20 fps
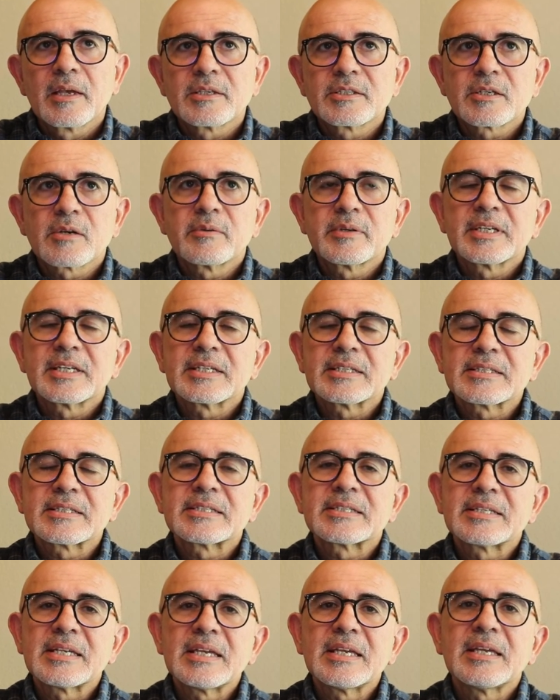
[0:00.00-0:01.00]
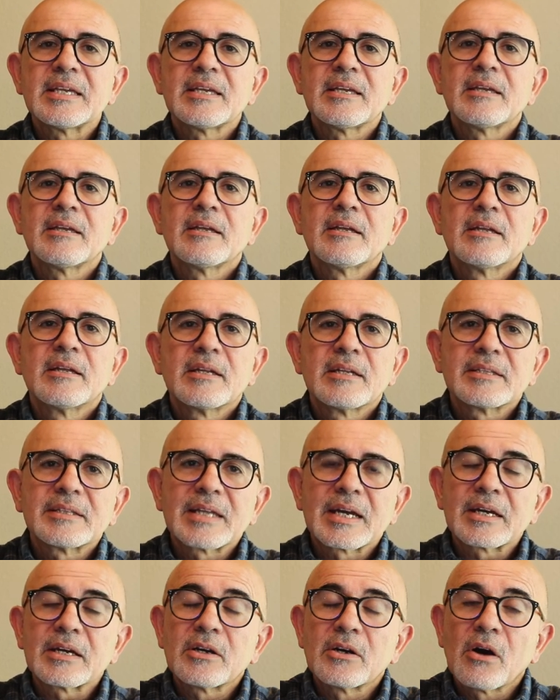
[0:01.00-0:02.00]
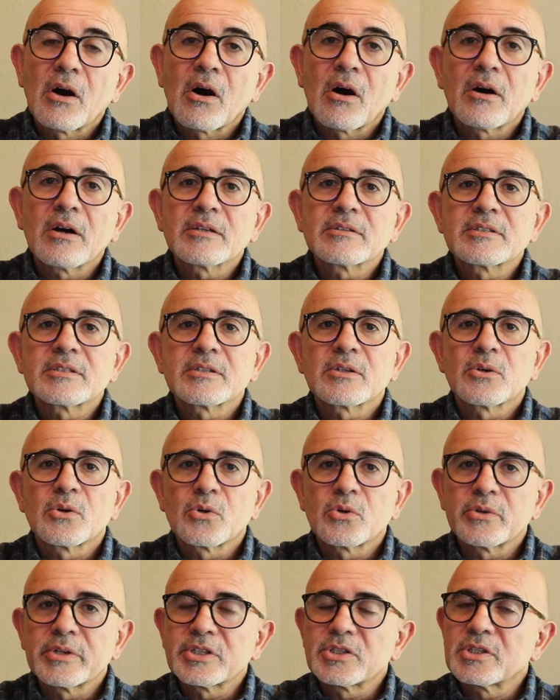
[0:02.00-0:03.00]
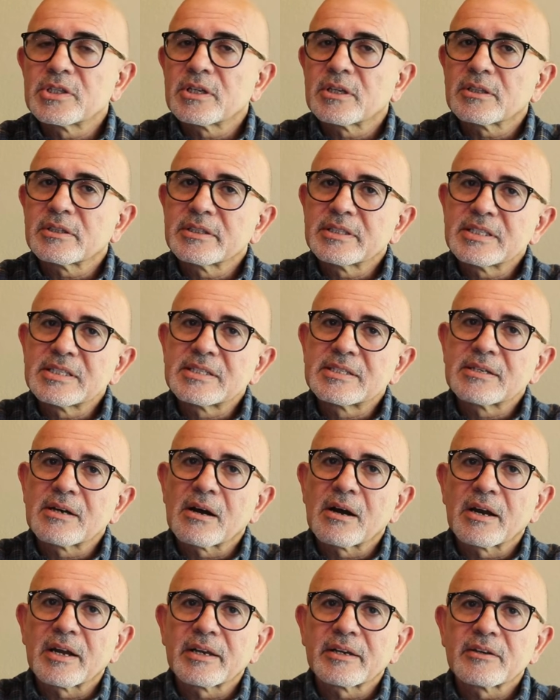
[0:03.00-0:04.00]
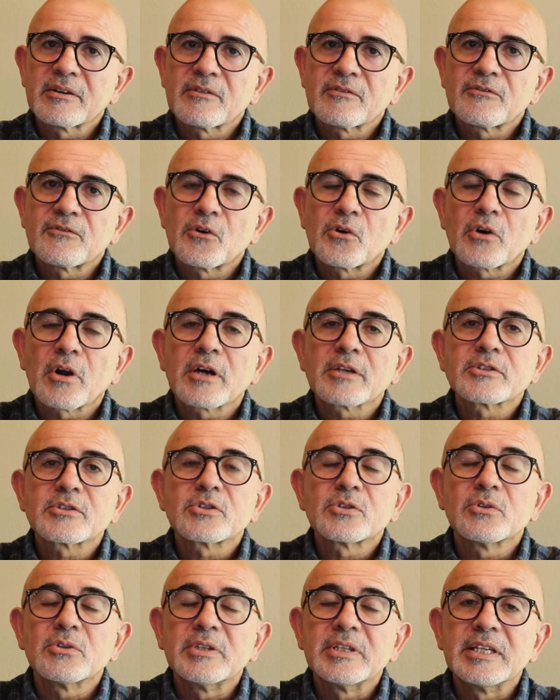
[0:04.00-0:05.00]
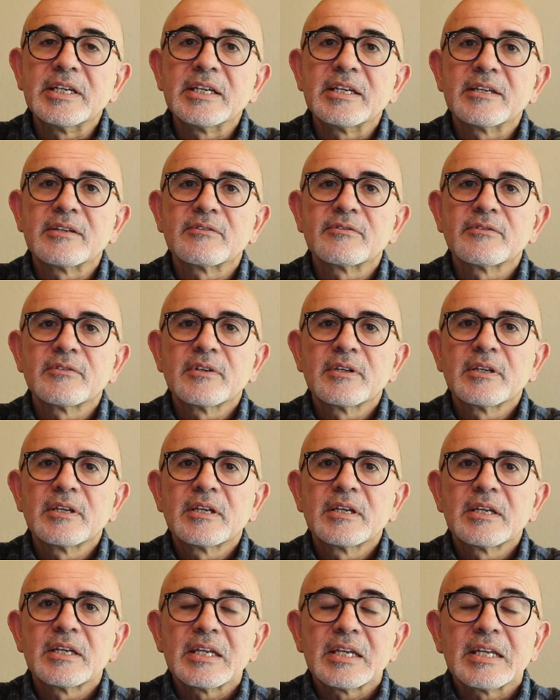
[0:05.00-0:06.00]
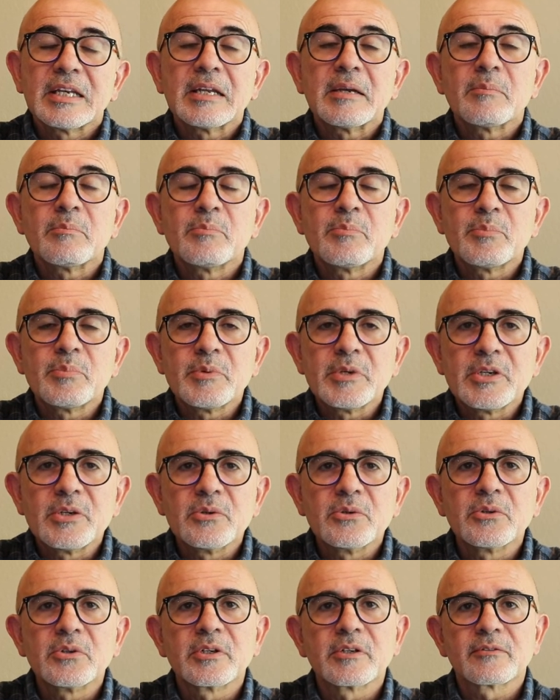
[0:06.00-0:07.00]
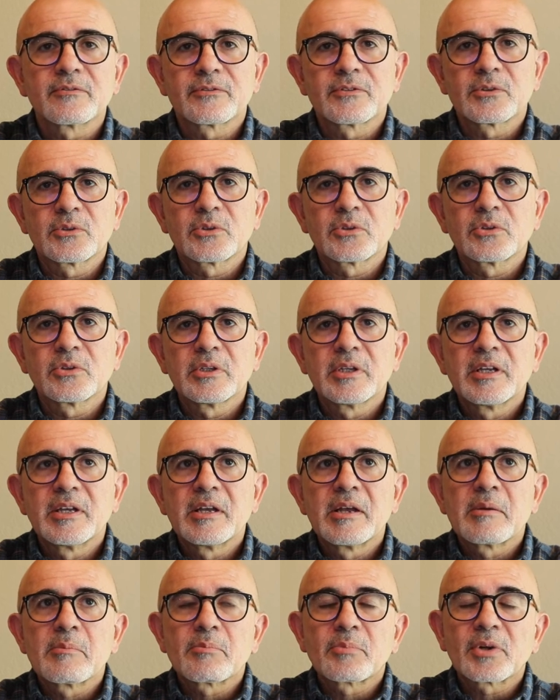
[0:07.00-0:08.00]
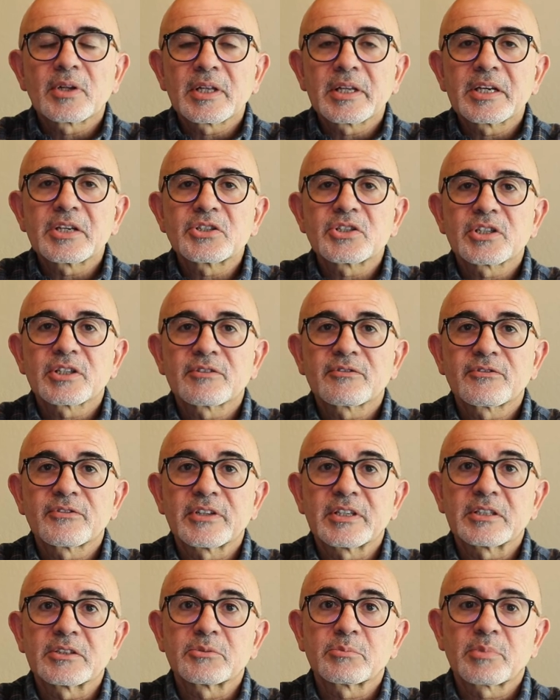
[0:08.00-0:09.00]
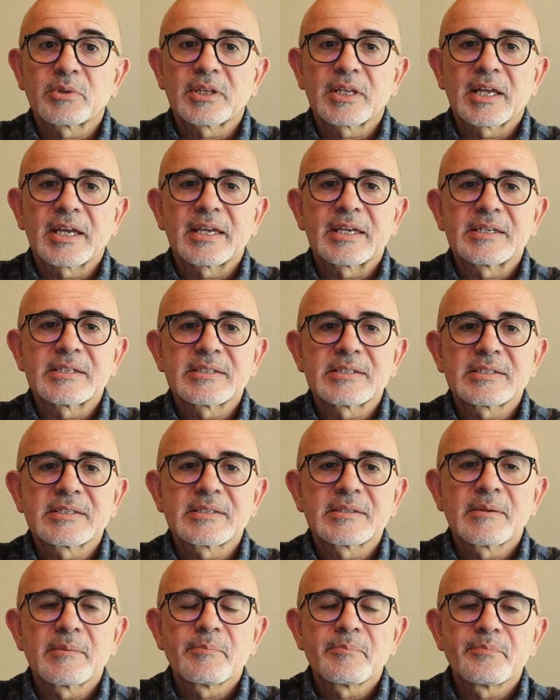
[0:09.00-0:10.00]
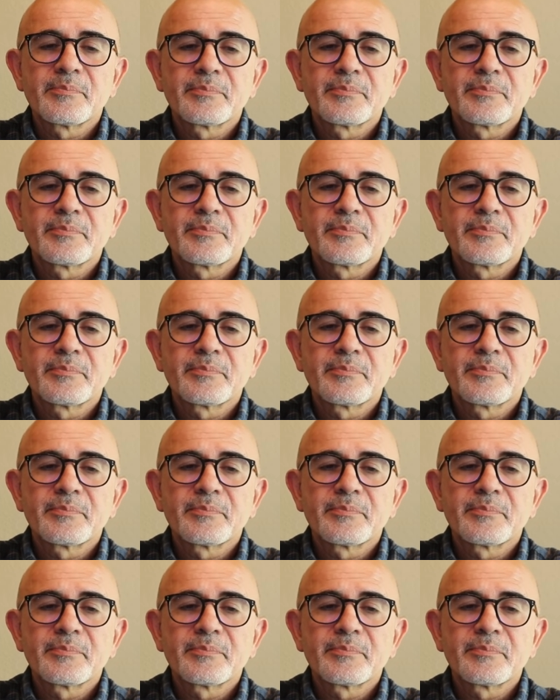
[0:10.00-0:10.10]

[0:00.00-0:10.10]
So we can see that God's original design for us to live in a beautiful, pleasure-filled place.